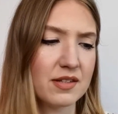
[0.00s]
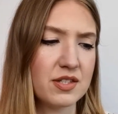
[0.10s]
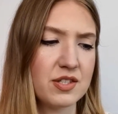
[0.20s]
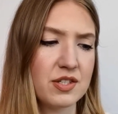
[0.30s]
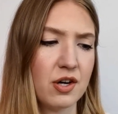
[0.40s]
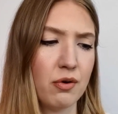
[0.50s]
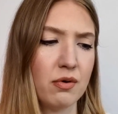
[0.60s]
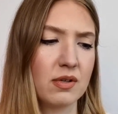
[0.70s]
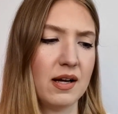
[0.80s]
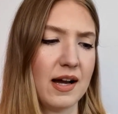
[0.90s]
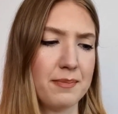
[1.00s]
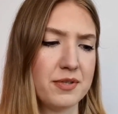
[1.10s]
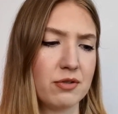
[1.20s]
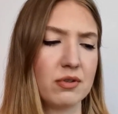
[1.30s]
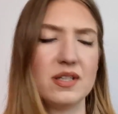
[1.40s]
So
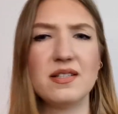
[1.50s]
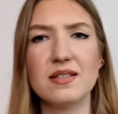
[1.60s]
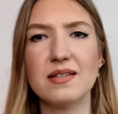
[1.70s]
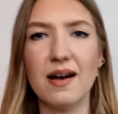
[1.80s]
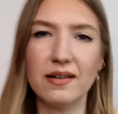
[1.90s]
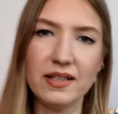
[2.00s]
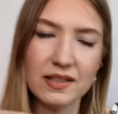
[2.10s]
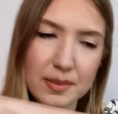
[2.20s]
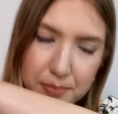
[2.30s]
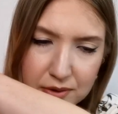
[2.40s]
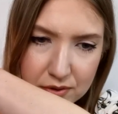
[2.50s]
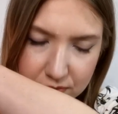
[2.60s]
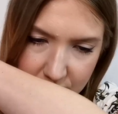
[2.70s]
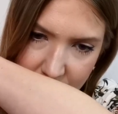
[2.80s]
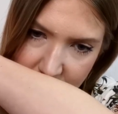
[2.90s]
absolutely stunningly
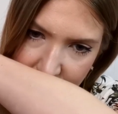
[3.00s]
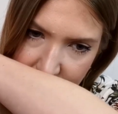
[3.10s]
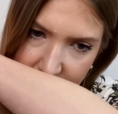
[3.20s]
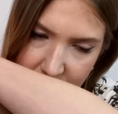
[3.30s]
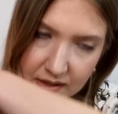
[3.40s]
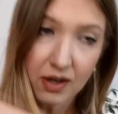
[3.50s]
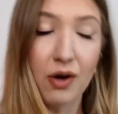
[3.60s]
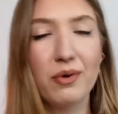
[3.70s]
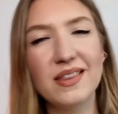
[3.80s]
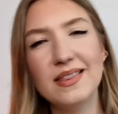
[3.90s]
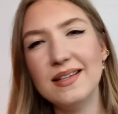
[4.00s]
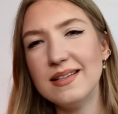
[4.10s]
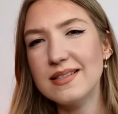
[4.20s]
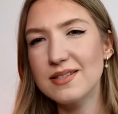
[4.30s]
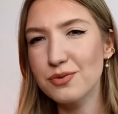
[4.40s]
beautiful. Oh,
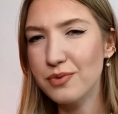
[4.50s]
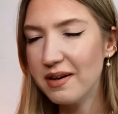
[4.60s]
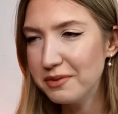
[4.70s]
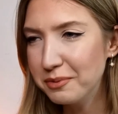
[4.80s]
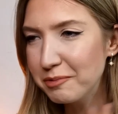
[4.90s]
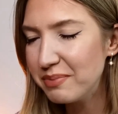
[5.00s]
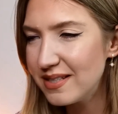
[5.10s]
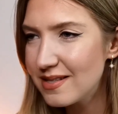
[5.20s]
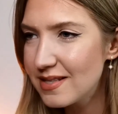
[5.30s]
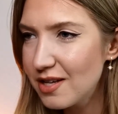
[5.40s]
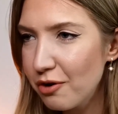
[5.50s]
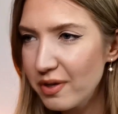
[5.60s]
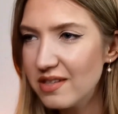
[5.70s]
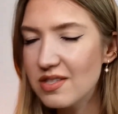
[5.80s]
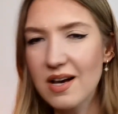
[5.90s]
this one will be
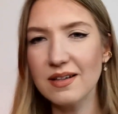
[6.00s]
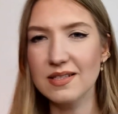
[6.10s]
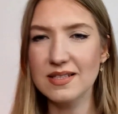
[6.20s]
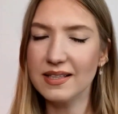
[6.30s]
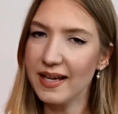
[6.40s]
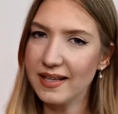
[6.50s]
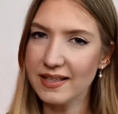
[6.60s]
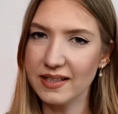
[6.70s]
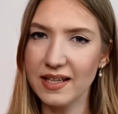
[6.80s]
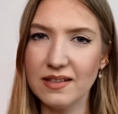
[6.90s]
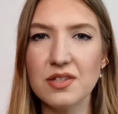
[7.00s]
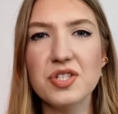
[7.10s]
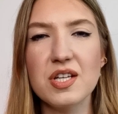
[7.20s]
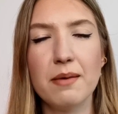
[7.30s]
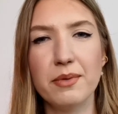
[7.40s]
so intoxicating in the
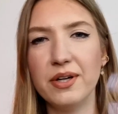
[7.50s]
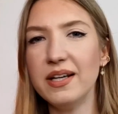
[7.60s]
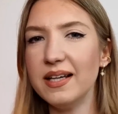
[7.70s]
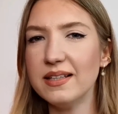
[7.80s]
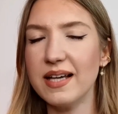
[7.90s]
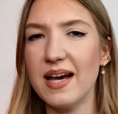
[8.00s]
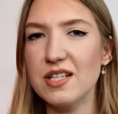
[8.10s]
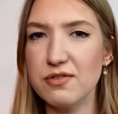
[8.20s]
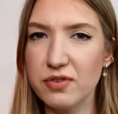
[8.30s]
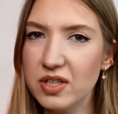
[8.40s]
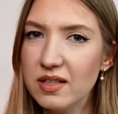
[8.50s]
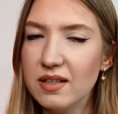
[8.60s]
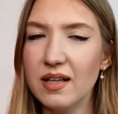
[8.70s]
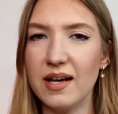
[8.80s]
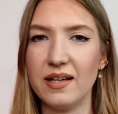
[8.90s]
summer. It has
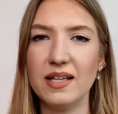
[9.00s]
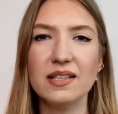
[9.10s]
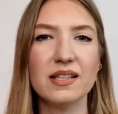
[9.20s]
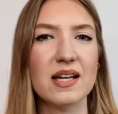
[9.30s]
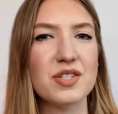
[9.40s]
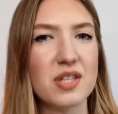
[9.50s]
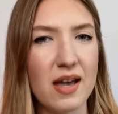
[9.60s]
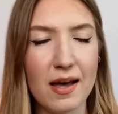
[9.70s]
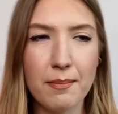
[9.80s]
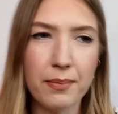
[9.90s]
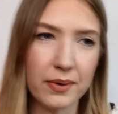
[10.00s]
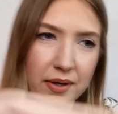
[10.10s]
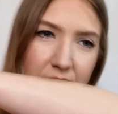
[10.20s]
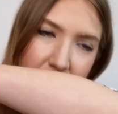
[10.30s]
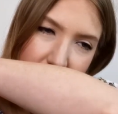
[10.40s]
vanilla, it has
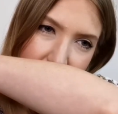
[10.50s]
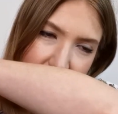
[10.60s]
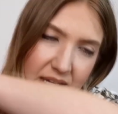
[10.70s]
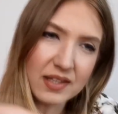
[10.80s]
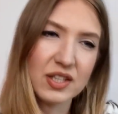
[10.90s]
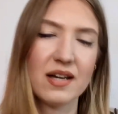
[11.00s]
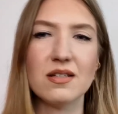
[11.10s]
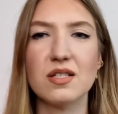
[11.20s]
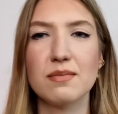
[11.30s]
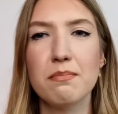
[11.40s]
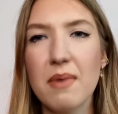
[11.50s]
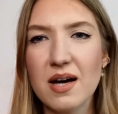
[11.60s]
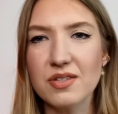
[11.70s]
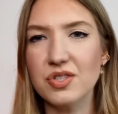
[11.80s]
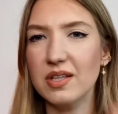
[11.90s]
amber, it has
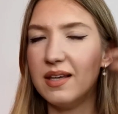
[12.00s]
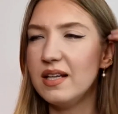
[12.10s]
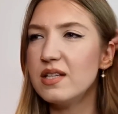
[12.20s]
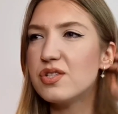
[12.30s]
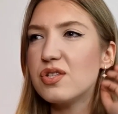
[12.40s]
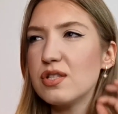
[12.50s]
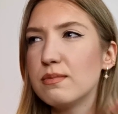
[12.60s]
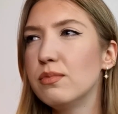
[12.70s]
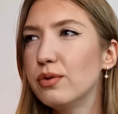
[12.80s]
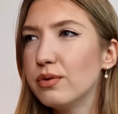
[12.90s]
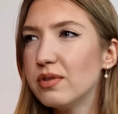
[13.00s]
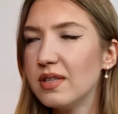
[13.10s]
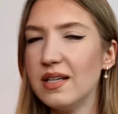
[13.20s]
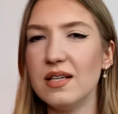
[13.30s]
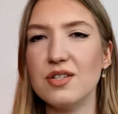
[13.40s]
musk, it is smooth,
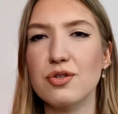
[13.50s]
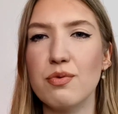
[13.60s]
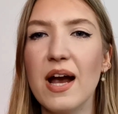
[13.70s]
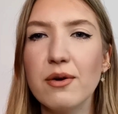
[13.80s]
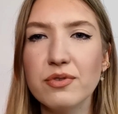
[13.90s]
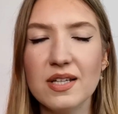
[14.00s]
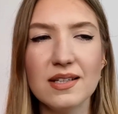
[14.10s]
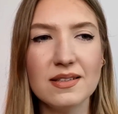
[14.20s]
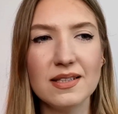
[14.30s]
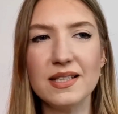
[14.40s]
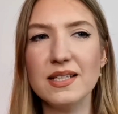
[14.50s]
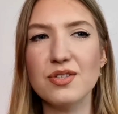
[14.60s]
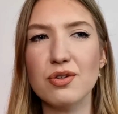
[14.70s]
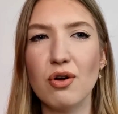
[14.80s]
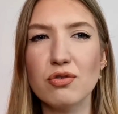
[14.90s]
it is rounded, it
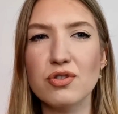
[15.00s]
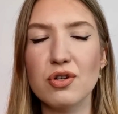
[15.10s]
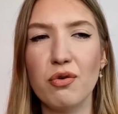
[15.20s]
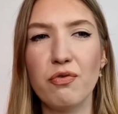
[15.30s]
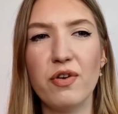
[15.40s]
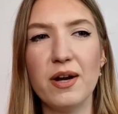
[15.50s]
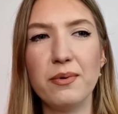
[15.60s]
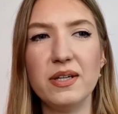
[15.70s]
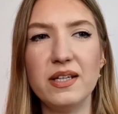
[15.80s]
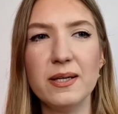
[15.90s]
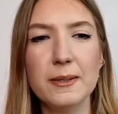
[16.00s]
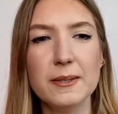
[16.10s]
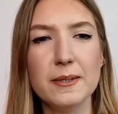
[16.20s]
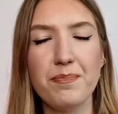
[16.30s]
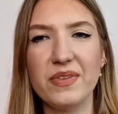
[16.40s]
is also very,
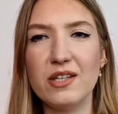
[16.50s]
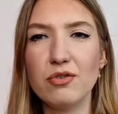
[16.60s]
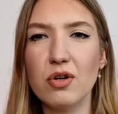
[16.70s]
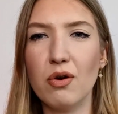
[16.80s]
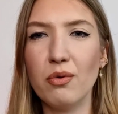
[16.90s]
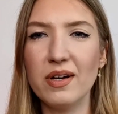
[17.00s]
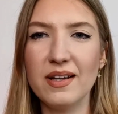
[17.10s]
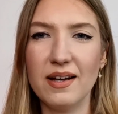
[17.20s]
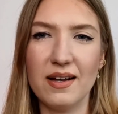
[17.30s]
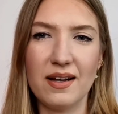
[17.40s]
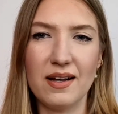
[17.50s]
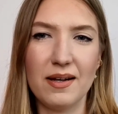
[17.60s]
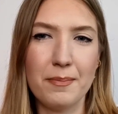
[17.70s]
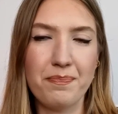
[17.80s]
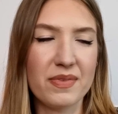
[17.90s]
you know,
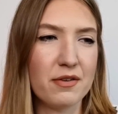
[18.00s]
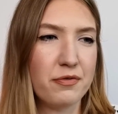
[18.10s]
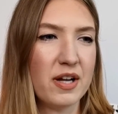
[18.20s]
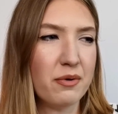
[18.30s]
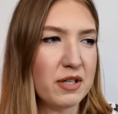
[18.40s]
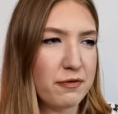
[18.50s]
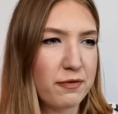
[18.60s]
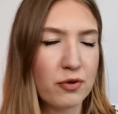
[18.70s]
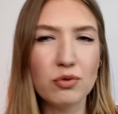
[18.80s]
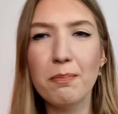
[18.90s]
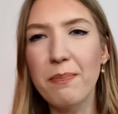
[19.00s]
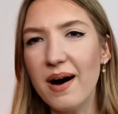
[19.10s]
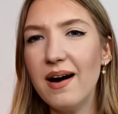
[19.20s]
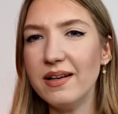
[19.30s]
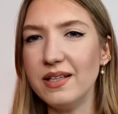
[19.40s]
very
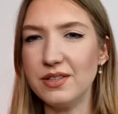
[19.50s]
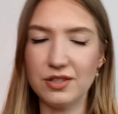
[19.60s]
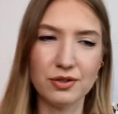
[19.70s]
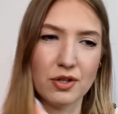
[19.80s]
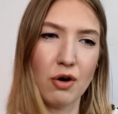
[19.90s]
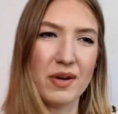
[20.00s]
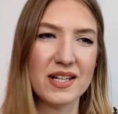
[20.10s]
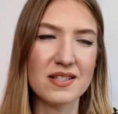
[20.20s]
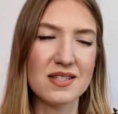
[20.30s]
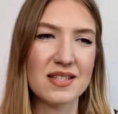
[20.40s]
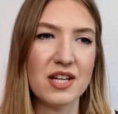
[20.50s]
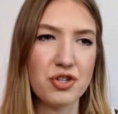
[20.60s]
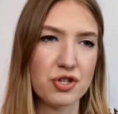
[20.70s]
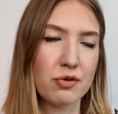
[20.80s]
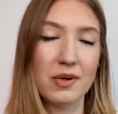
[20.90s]
full-bodied, you know, it is
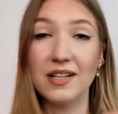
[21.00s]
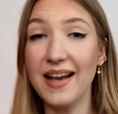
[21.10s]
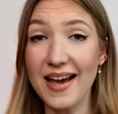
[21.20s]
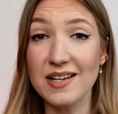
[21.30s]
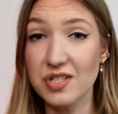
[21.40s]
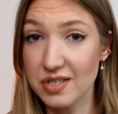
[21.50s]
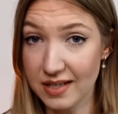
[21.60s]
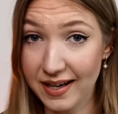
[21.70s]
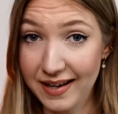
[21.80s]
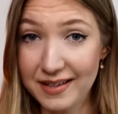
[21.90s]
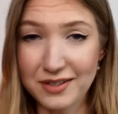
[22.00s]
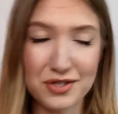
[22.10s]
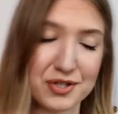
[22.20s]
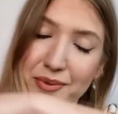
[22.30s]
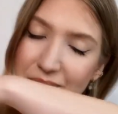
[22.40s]
sensual as hell.
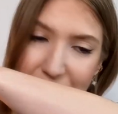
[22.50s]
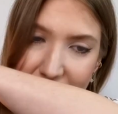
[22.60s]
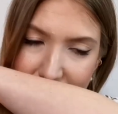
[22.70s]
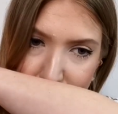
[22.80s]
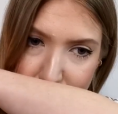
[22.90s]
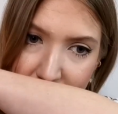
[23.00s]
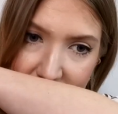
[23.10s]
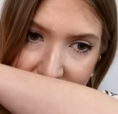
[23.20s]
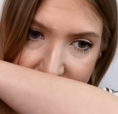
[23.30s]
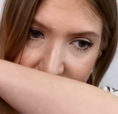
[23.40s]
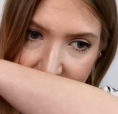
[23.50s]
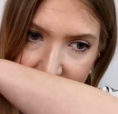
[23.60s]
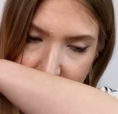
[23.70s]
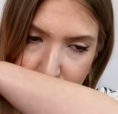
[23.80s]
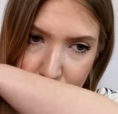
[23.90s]
So you need to try it
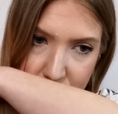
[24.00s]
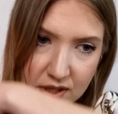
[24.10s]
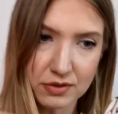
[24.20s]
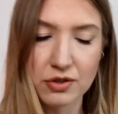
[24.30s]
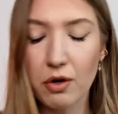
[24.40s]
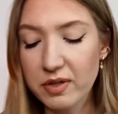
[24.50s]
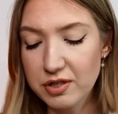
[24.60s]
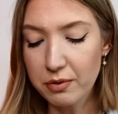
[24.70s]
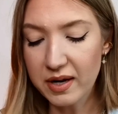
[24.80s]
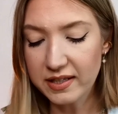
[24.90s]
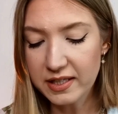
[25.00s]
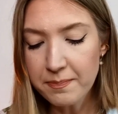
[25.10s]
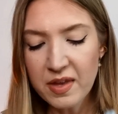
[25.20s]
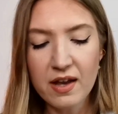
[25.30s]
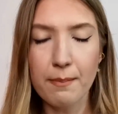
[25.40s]
if you do not know it
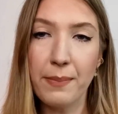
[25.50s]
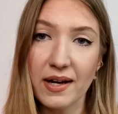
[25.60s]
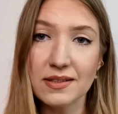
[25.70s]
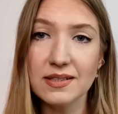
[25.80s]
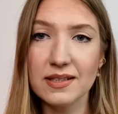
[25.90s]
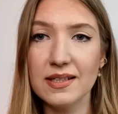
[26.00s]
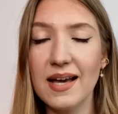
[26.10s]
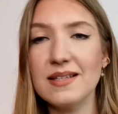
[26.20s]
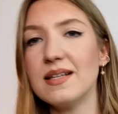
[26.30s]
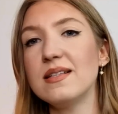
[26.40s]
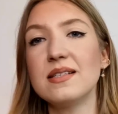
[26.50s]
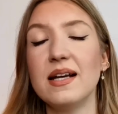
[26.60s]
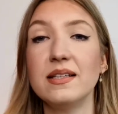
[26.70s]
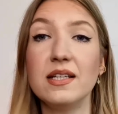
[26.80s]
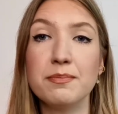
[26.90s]
already. But as I
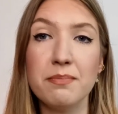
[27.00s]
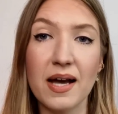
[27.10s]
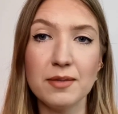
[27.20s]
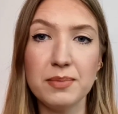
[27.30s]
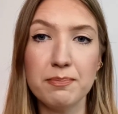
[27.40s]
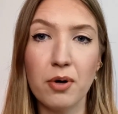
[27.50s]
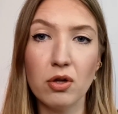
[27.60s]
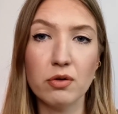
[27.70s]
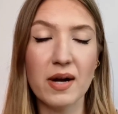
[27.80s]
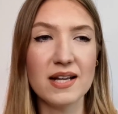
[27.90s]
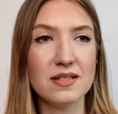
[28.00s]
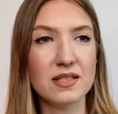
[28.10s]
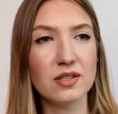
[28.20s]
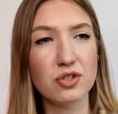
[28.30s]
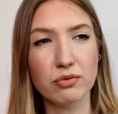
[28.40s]
said, it might be
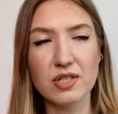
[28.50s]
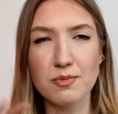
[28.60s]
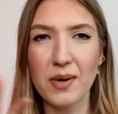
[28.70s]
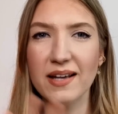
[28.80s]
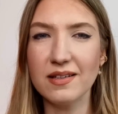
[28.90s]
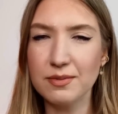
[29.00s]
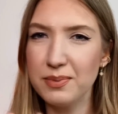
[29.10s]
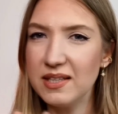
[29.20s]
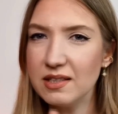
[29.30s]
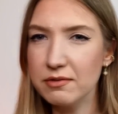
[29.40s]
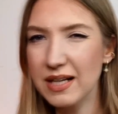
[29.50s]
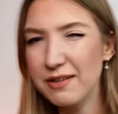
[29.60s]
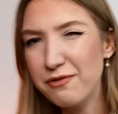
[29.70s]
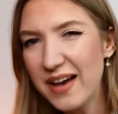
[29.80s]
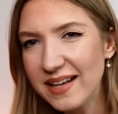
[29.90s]
polarizing, so despite it being
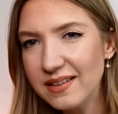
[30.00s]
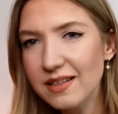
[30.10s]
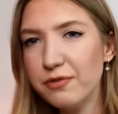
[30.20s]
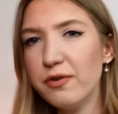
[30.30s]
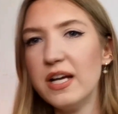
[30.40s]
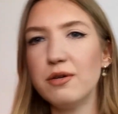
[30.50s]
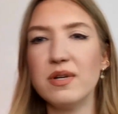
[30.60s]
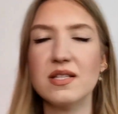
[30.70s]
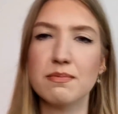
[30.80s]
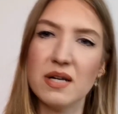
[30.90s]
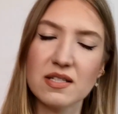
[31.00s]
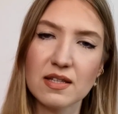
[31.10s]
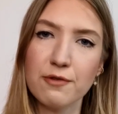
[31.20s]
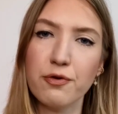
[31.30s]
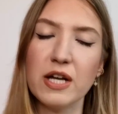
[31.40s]
like vanilla fragrance,
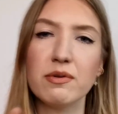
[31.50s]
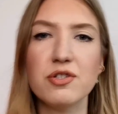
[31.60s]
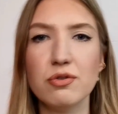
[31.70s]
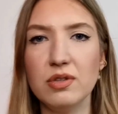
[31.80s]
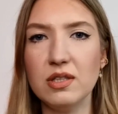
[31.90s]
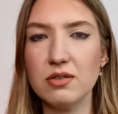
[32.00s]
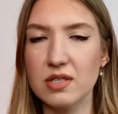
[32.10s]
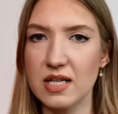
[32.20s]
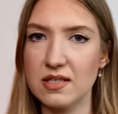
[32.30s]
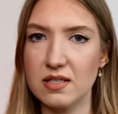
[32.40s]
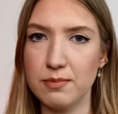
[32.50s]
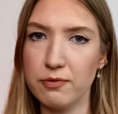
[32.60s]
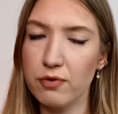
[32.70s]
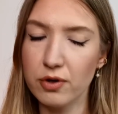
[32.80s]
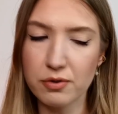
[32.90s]
musky fragrance, you need to test it
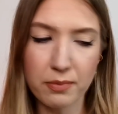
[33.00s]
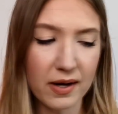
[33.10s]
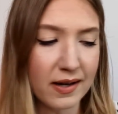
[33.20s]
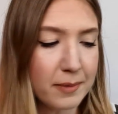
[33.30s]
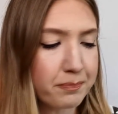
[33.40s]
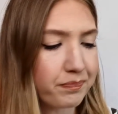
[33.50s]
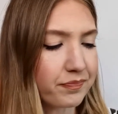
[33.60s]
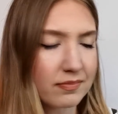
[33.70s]
before you buy.